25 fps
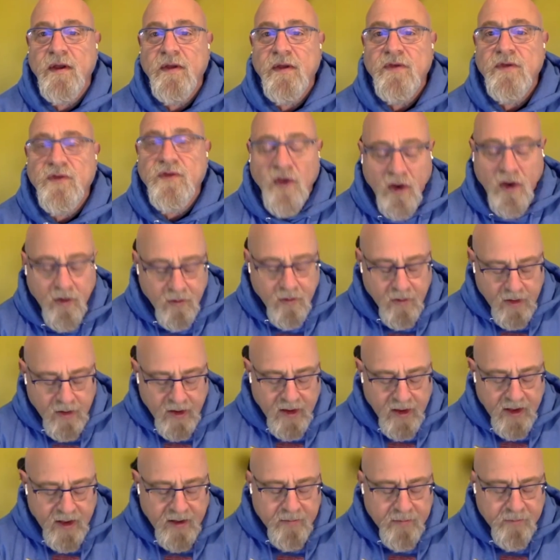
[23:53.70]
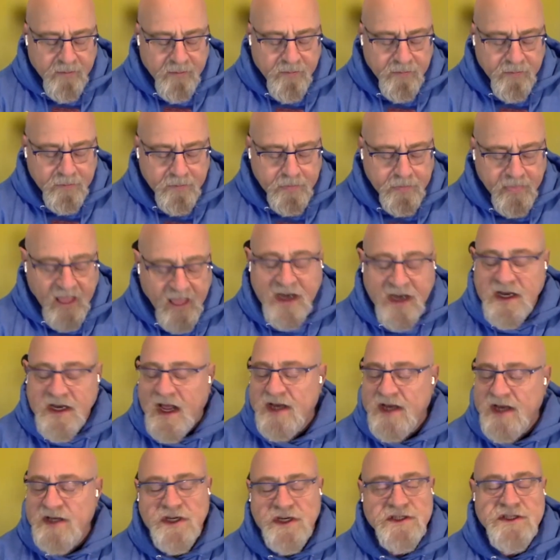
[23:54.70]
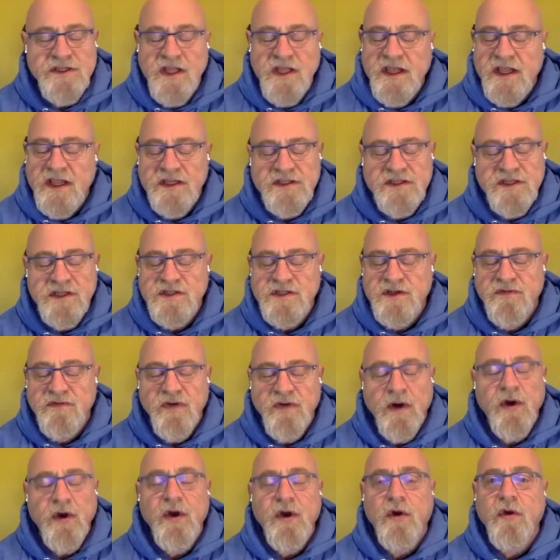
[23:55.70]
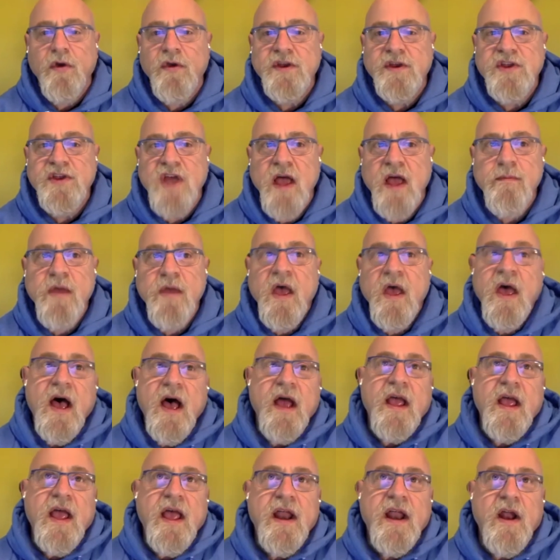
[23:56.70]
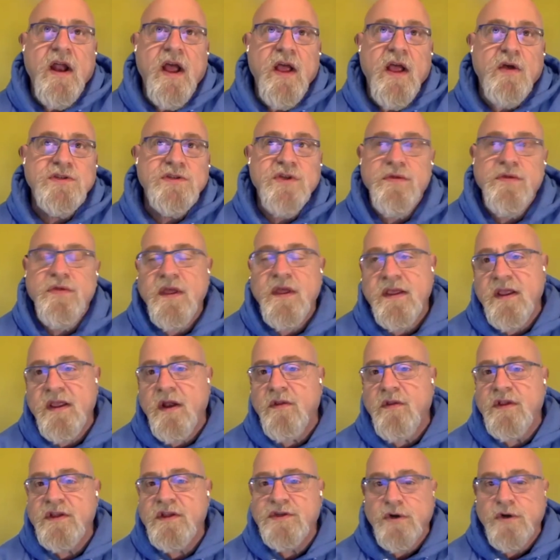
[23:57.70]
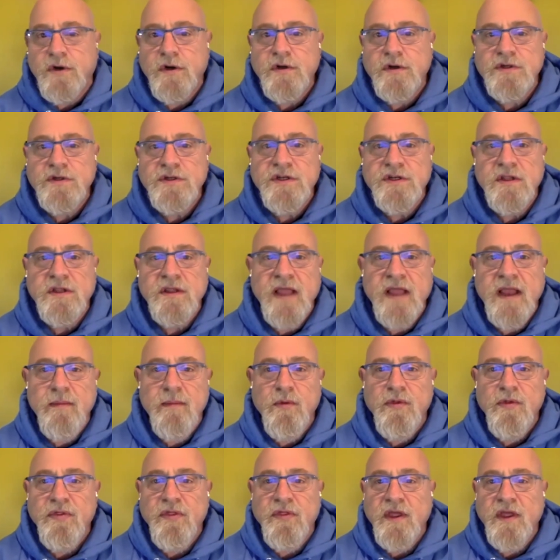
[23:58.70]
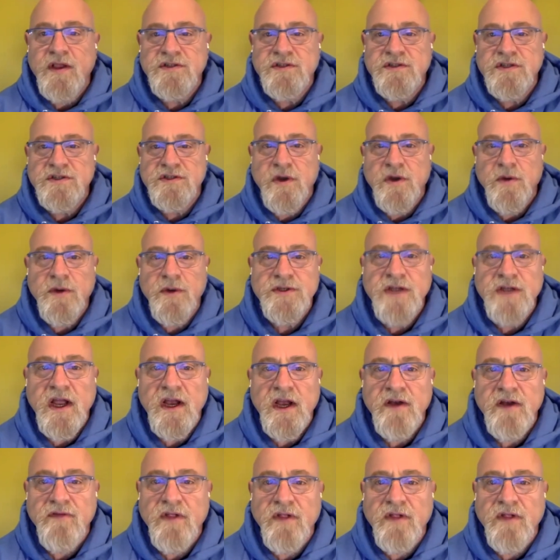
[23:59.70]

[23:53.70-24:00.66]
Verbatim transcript: So um, I, I just think it's a very early too. time. I, and I also think, you know, this urge to label things is always kind of